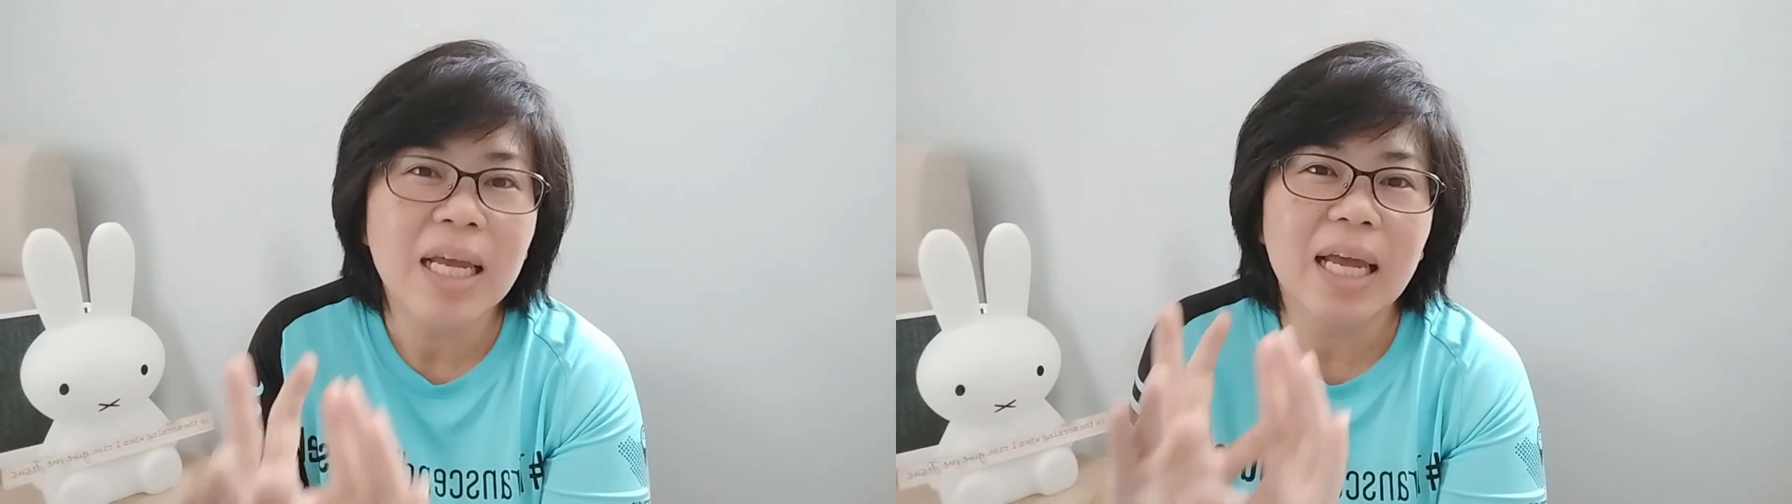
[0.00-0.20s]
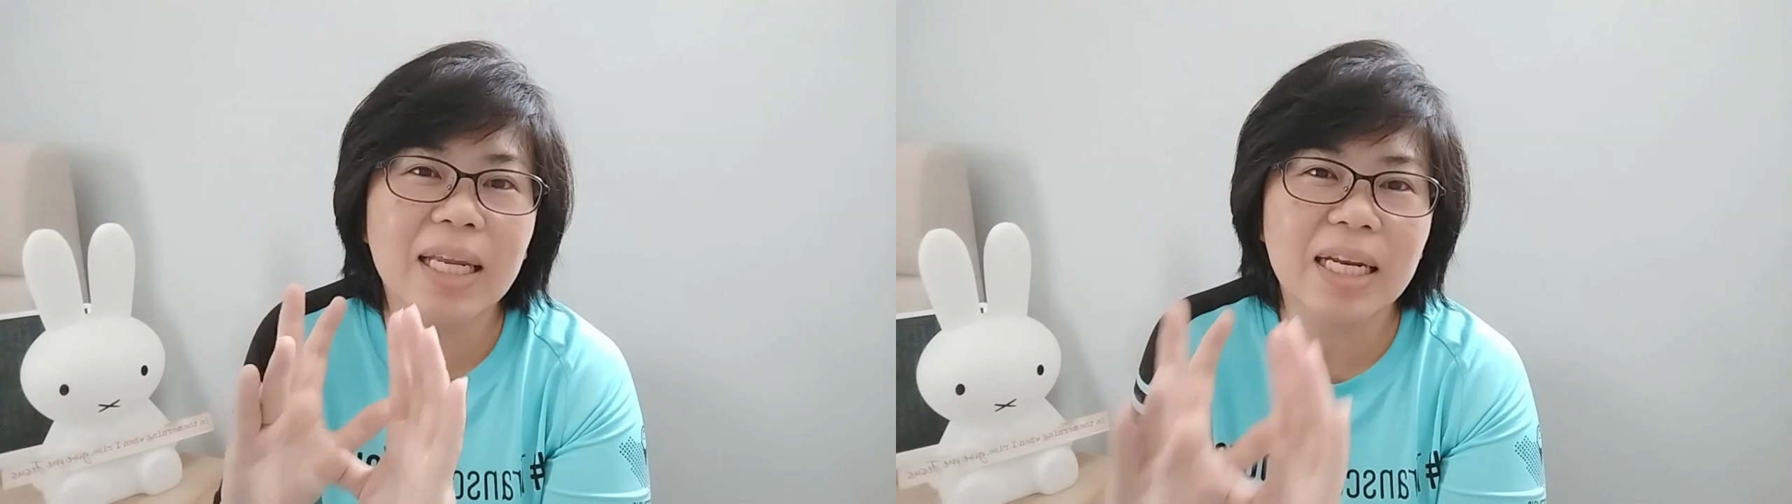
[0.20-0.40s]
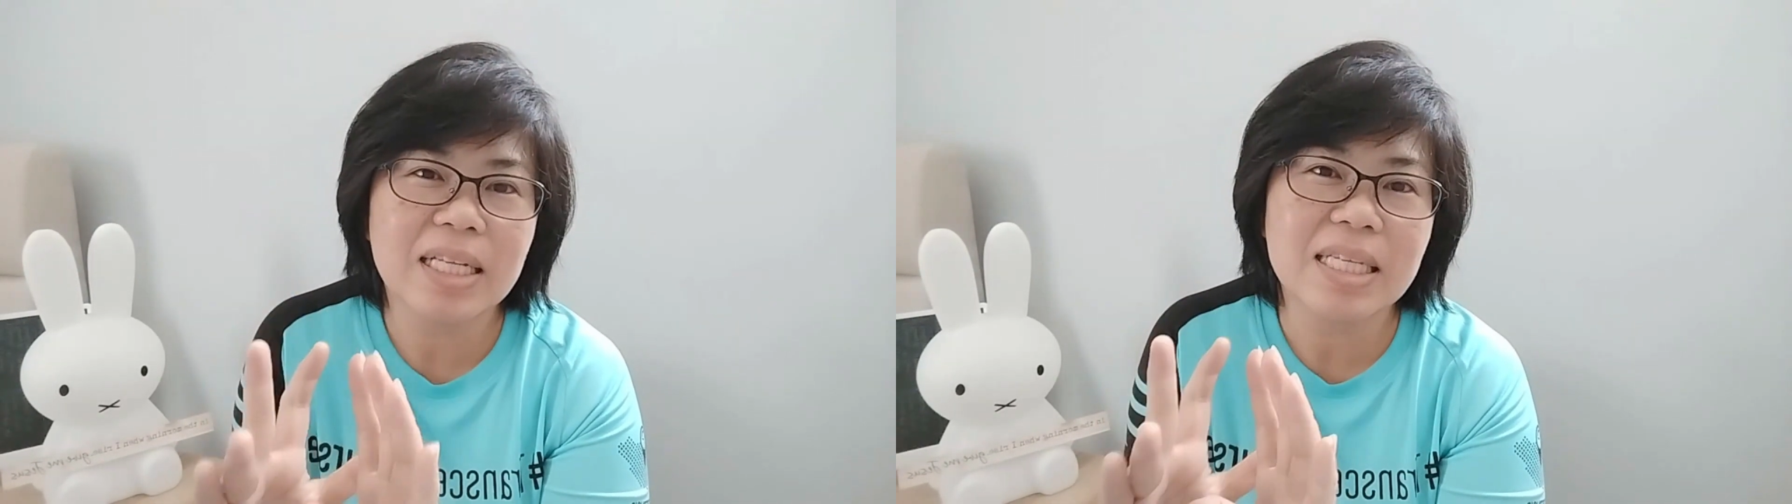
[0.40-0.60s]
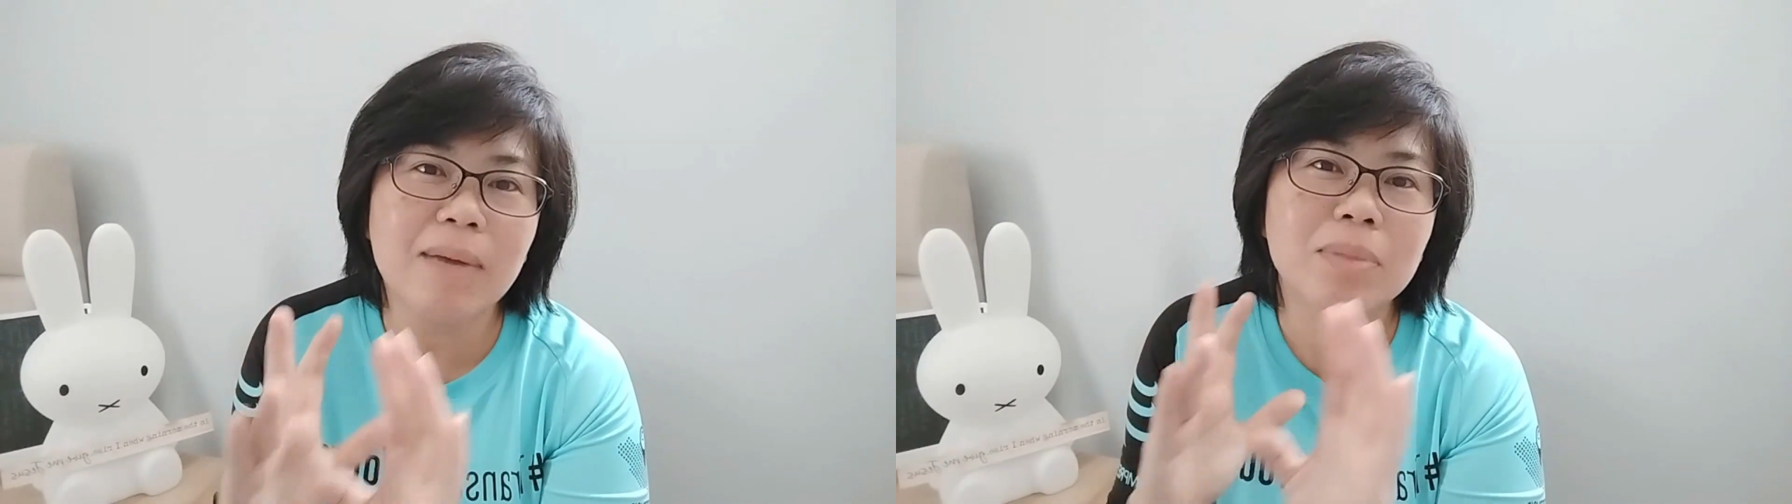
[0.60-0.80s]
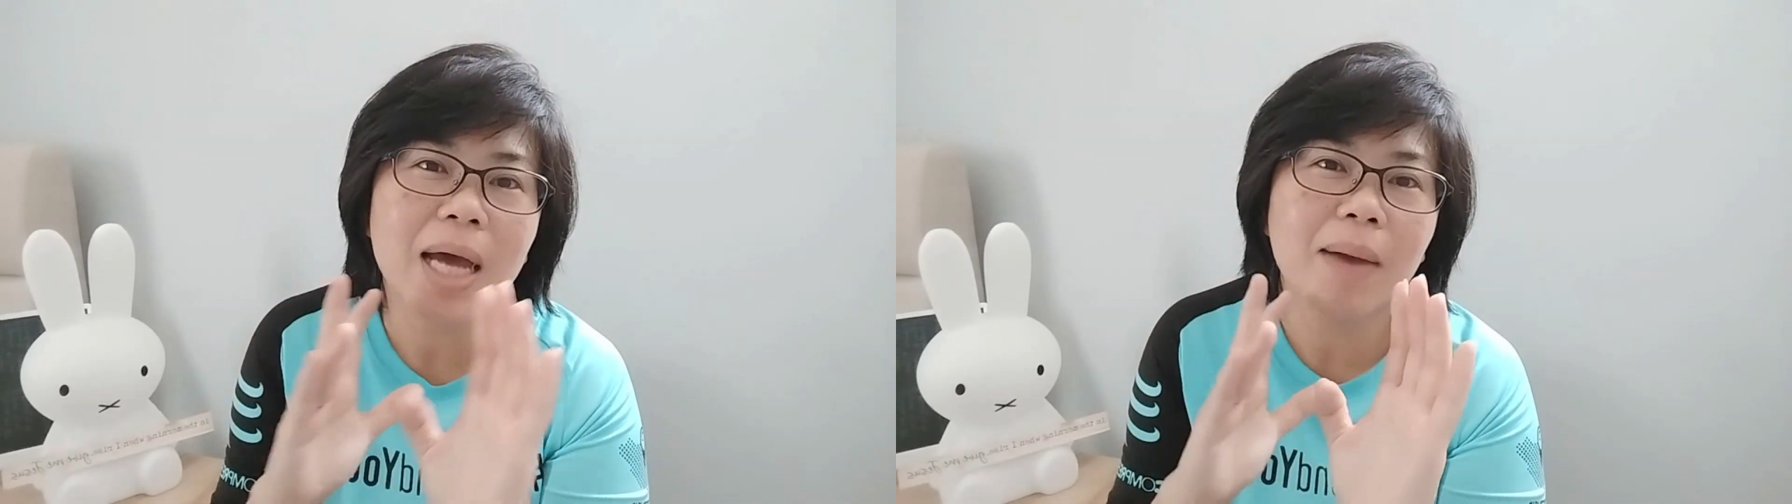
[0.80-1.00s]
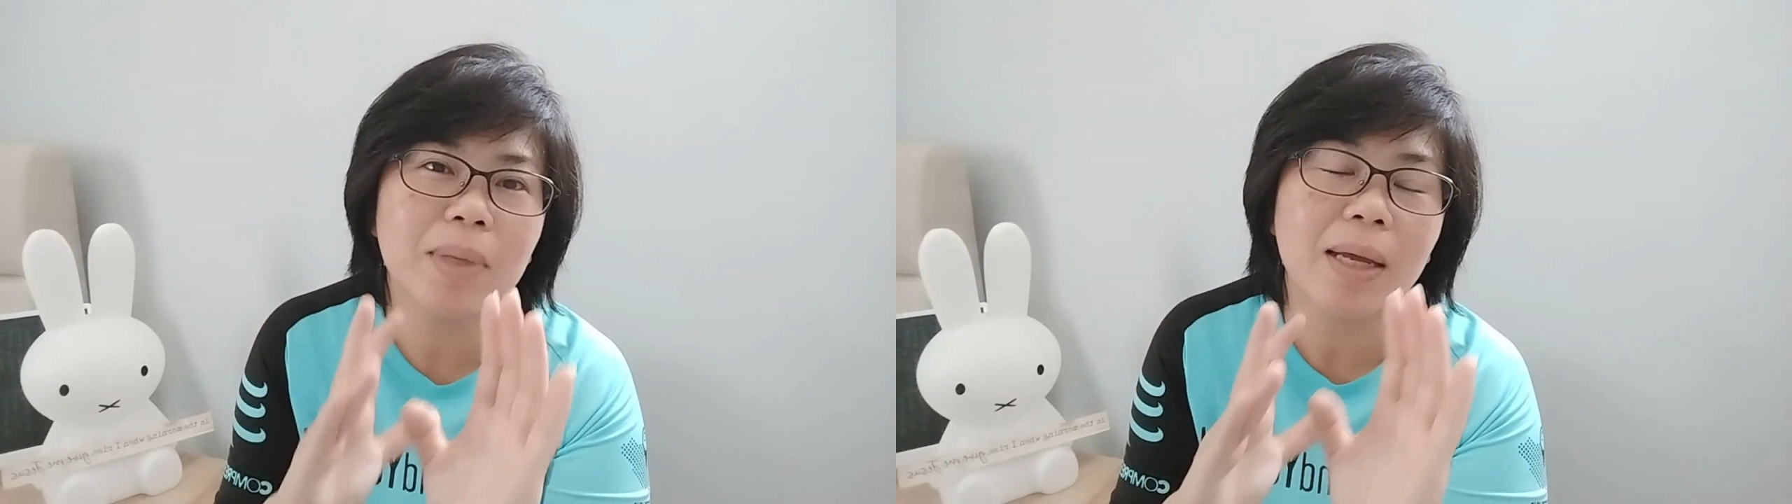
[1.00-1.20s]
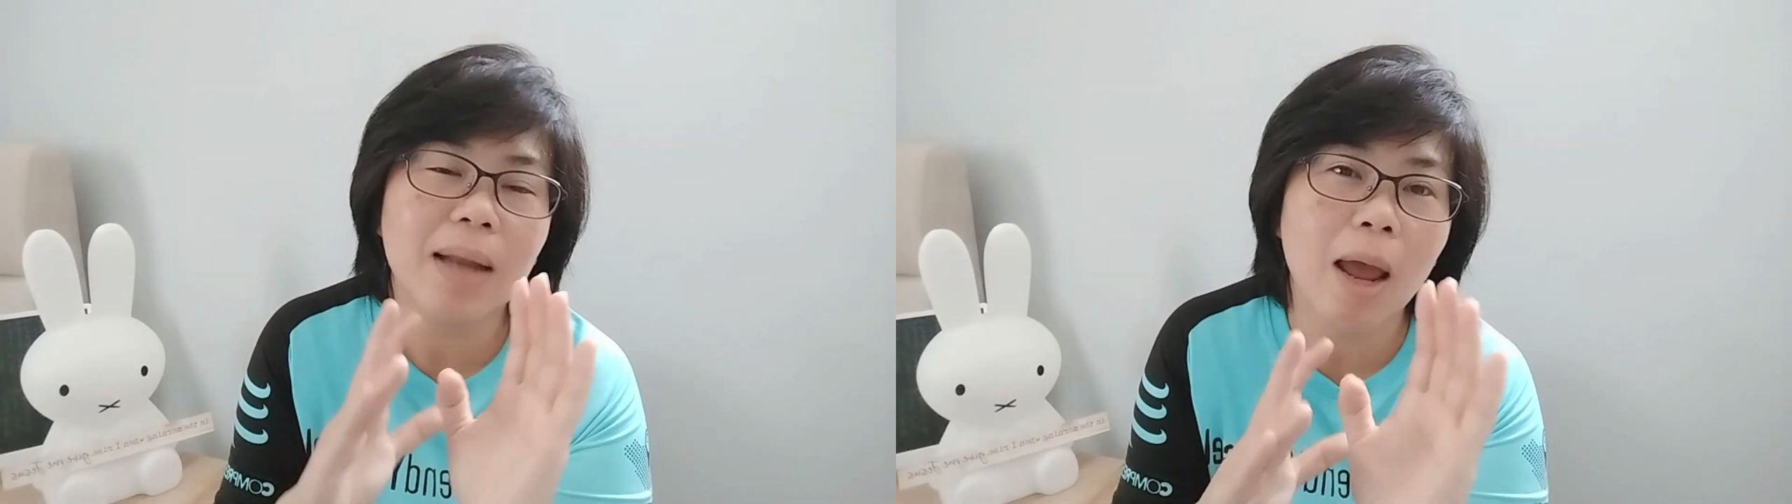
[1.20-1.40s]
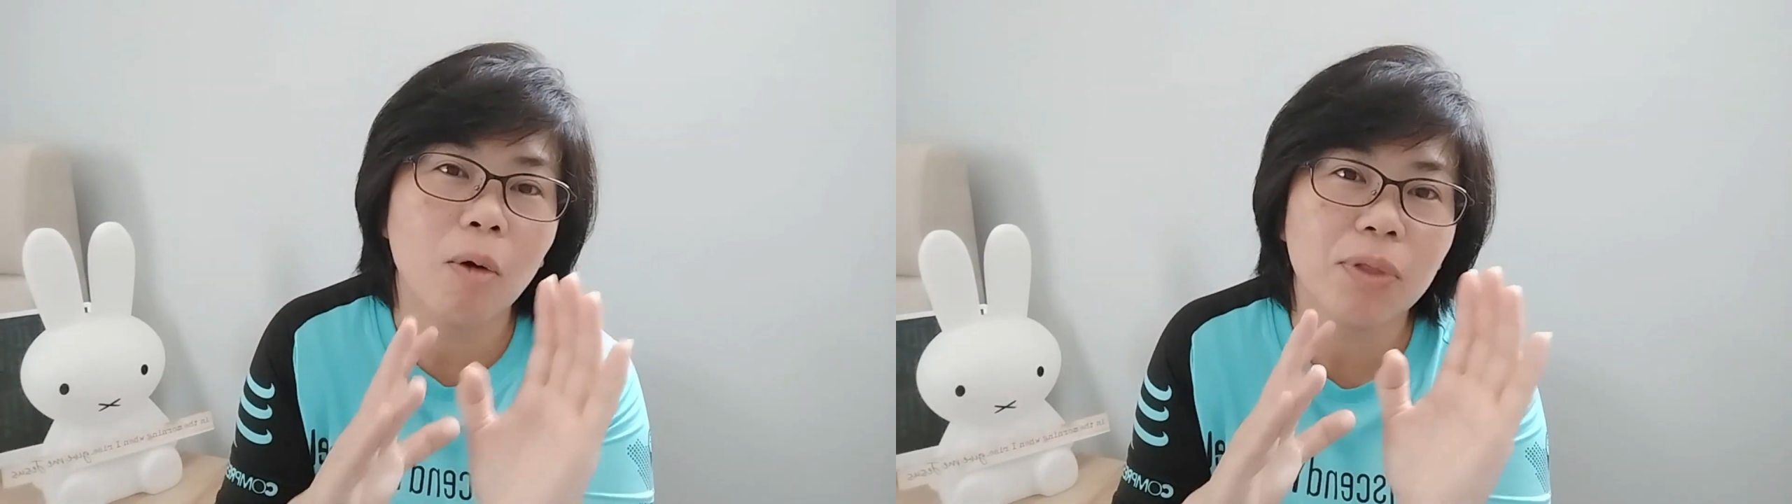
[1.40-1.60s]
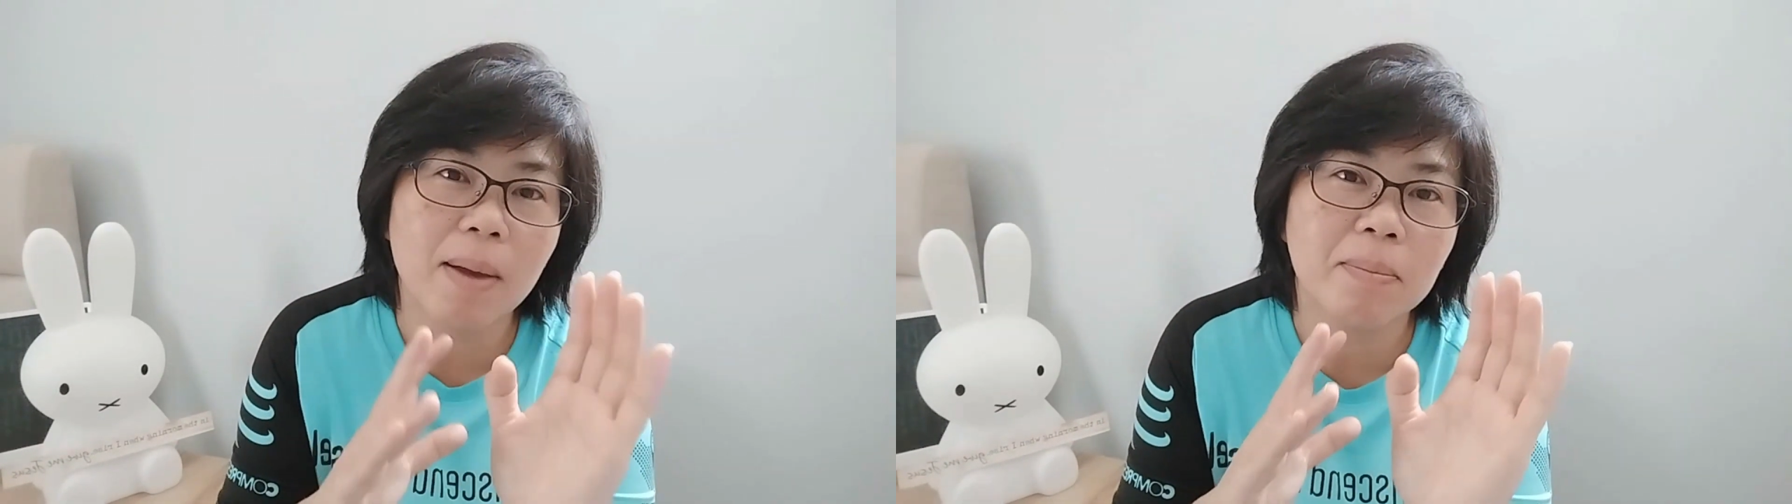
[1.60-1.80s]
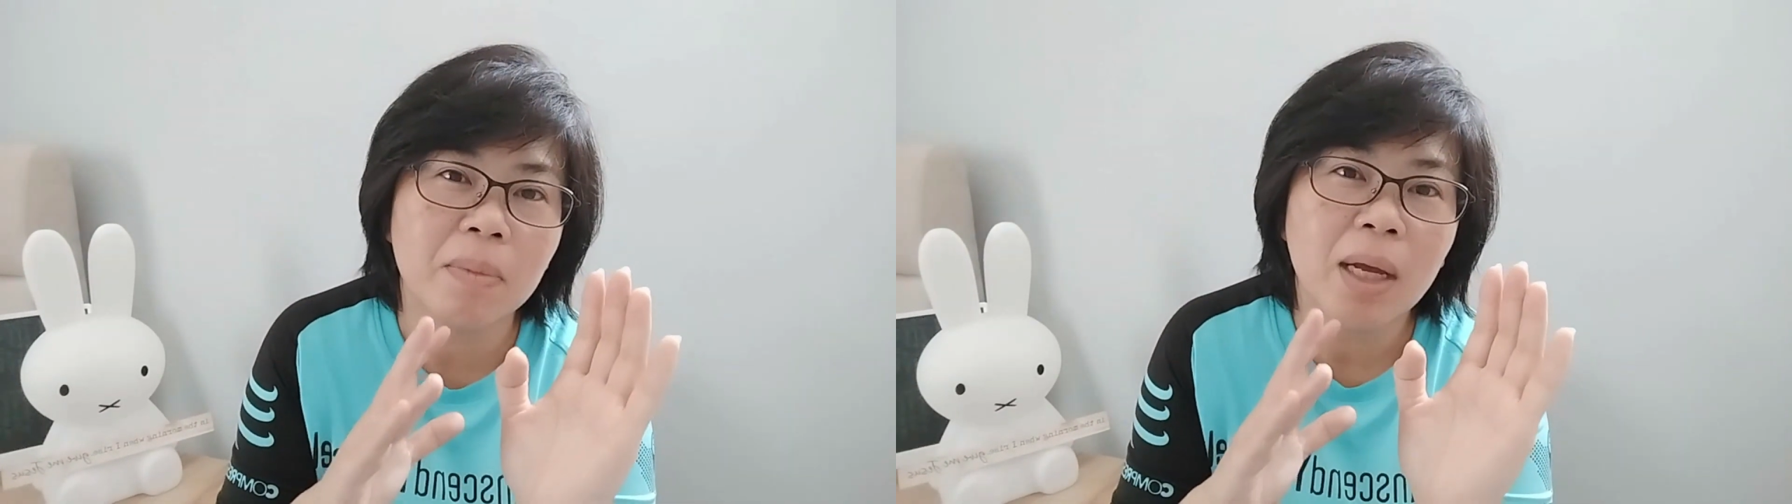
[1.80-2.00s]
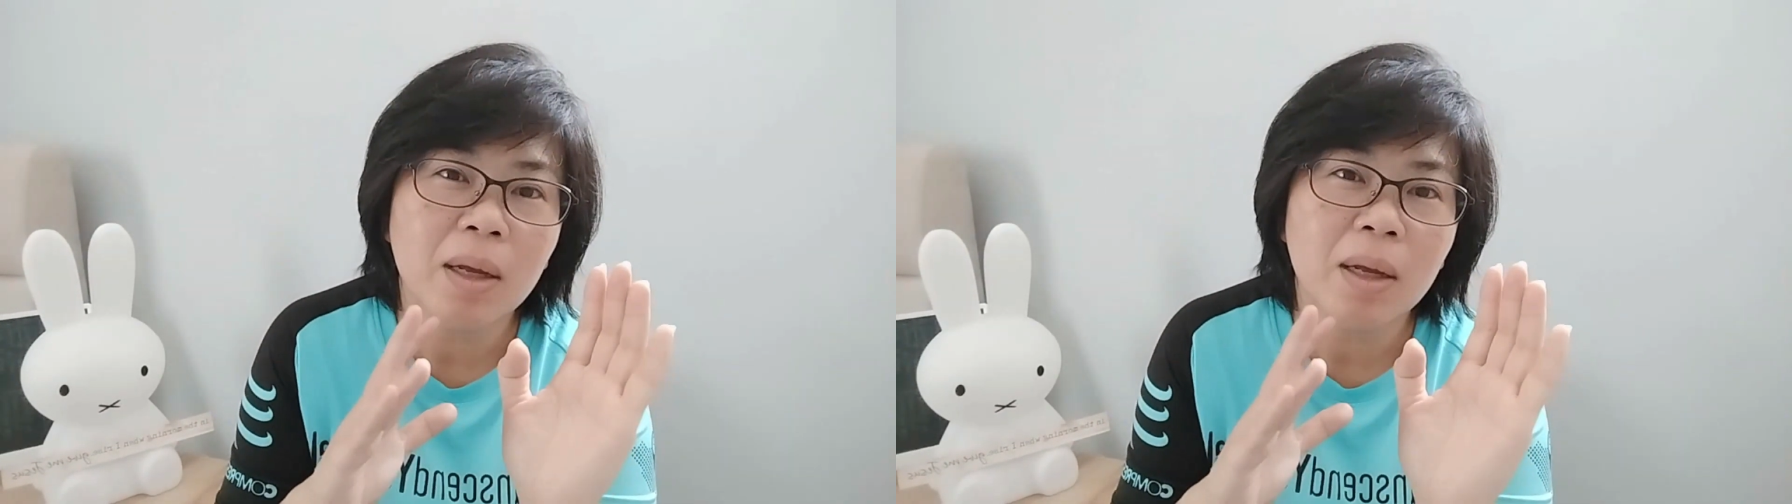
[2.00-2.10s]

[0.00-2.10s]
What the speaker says: and at the same time can help them